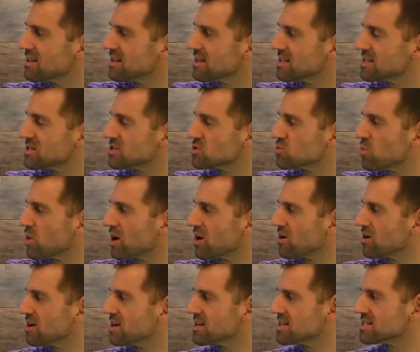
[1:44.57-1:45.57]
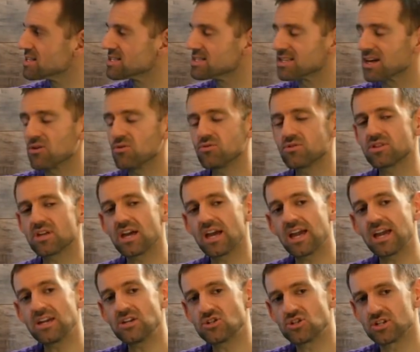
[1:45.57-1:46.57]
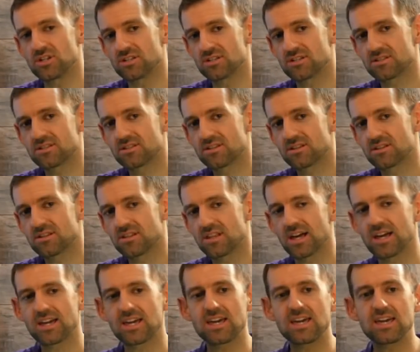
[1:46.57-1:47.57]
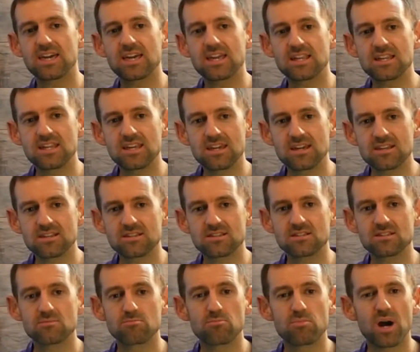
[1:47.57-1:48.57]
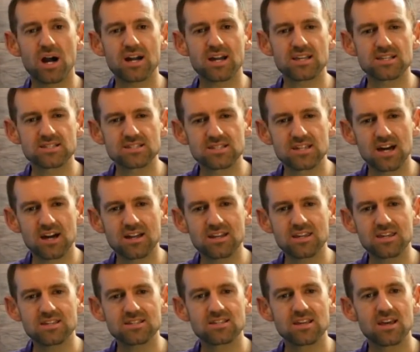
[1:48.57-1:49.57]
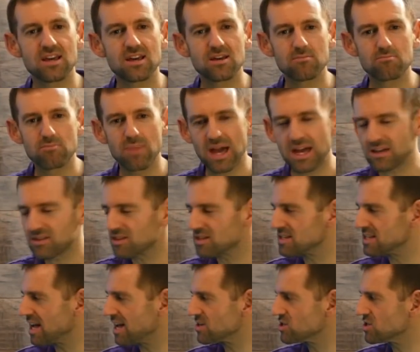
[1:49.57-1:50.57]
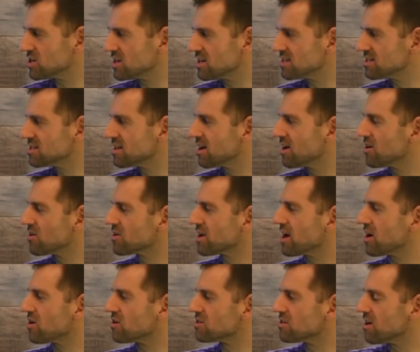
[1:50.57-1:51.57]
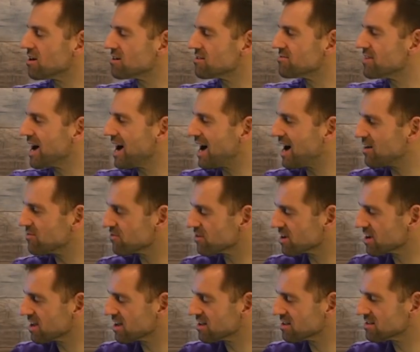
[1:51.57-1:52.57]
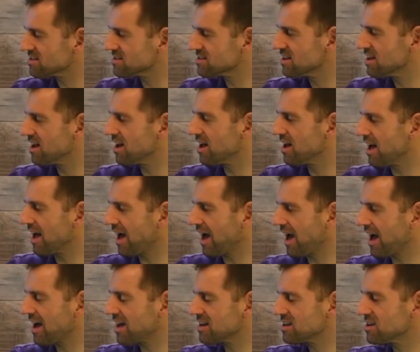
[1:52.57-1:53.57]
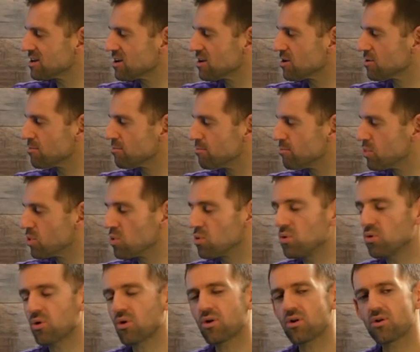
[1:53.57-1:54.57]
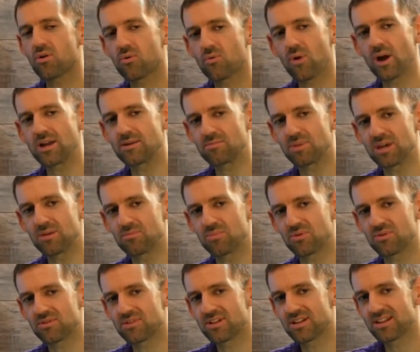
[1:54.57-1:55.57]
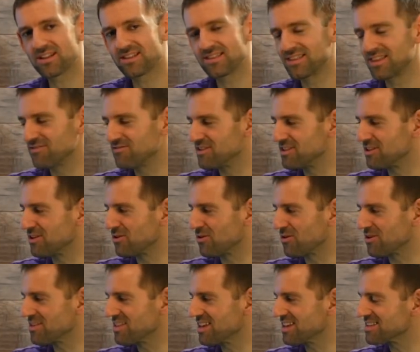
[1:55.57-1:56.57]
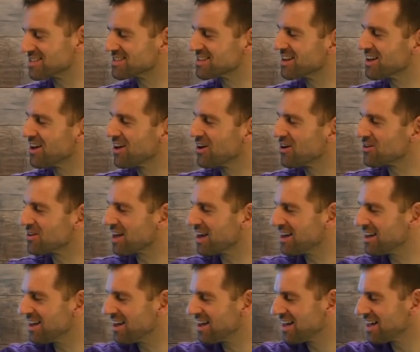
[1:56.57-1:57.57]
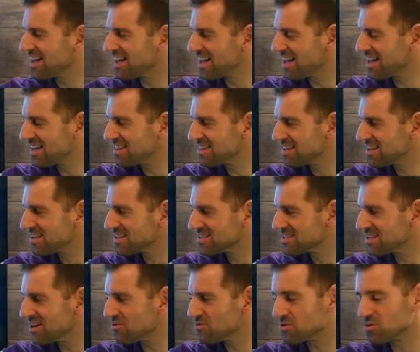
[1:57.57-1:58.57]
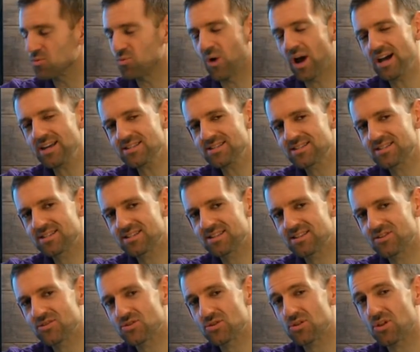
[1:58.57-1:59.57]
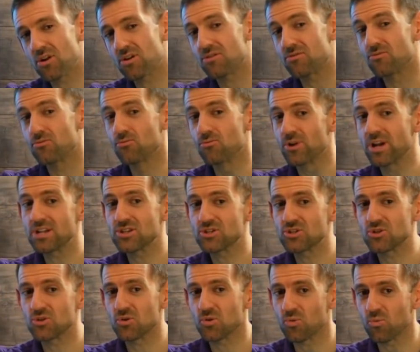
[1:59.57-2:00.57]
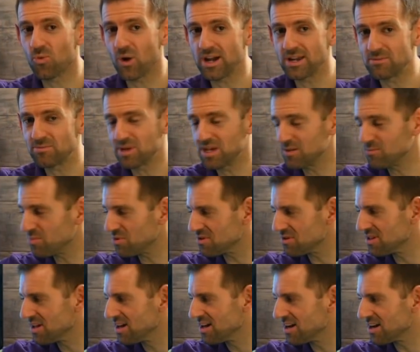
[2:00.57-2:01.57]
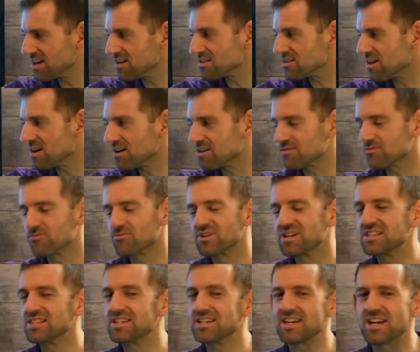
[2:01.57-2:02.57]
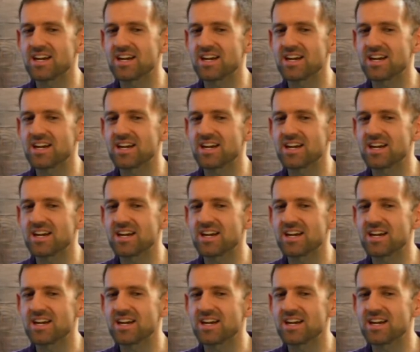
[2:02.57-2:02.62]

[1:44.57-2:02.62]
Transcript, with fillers: this is where South Asians, like Indians, Pakistanis, Bangladeshis, okay, a lot of Africans, and poor white people live in the northeast. Okay, in the southwest, there's a lot of rich white people, a lot of really